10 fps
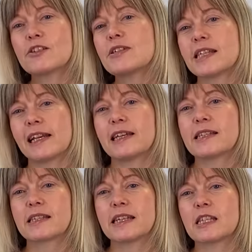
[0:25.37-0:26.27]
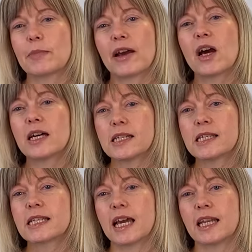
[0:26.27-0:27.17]
resilience is about
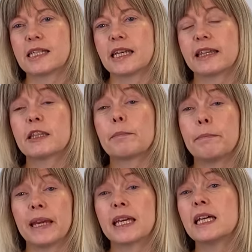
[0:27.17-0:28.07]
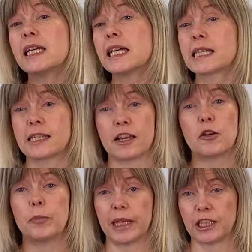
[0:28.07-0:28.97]
understanding the bigger external
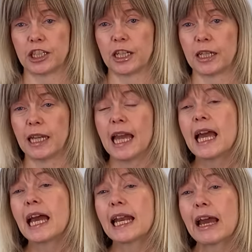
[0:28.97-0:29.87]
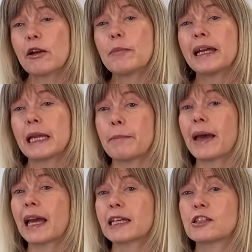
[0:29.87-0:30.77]
picture and how it might
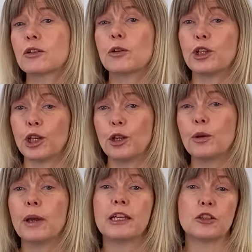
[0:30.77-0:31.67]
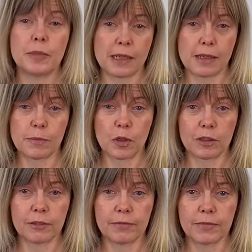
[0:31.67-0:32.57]
impact on you and your business
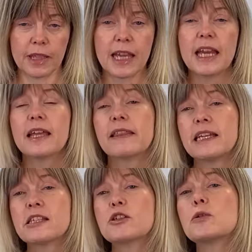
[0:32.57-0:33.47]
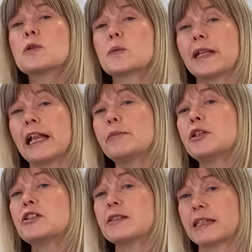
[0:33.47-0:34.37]
model. These tools will help you
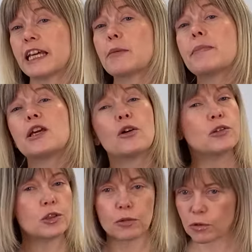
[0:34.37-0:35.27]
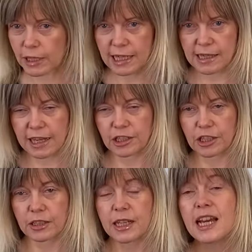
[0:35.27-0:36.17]
to think beyond your
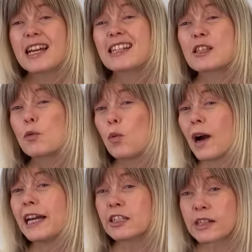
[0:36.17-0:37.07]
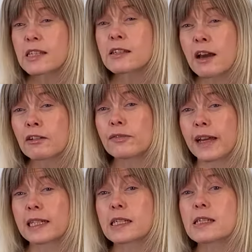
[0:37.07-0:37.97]
organisation to the wider external
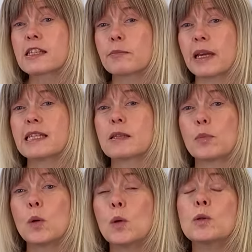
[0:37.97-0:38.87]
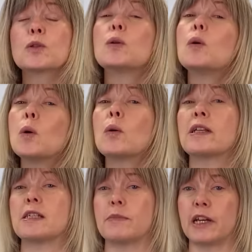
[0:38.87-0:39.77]
factors that may support or
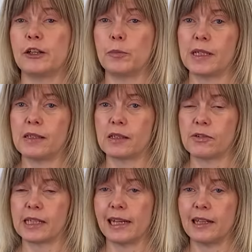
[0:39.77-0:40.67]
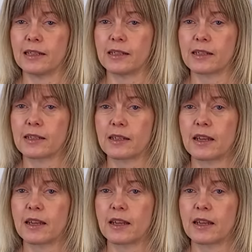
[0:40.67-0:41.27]
undermine your business resilience.